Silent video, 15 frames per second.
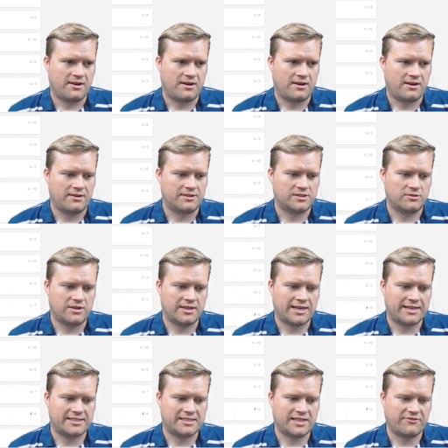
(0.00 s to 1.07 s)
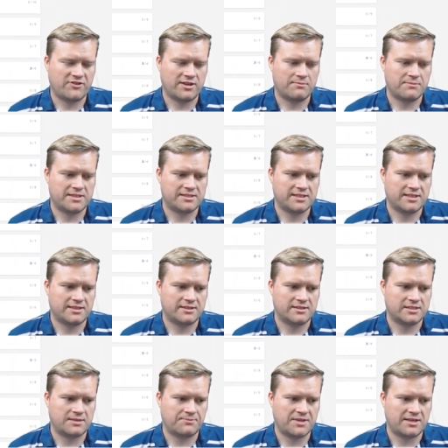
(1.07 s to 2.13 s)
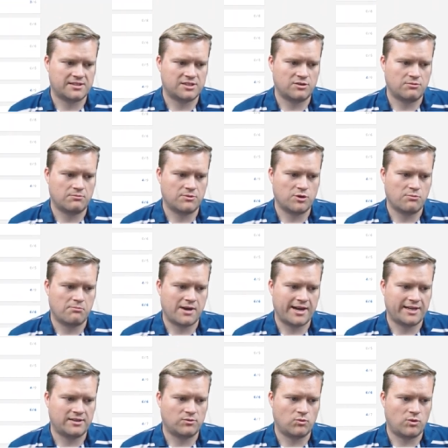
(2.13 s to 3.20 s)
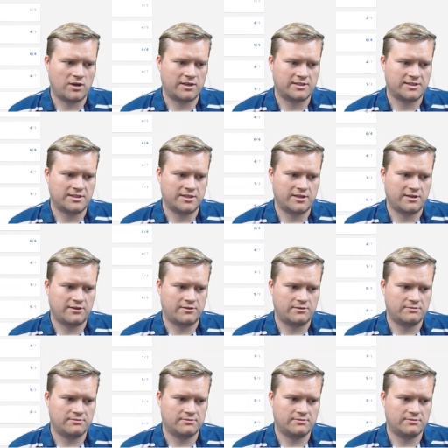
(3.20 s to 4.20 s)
Uh, so yeah, it's definitely missing some things you you might want to know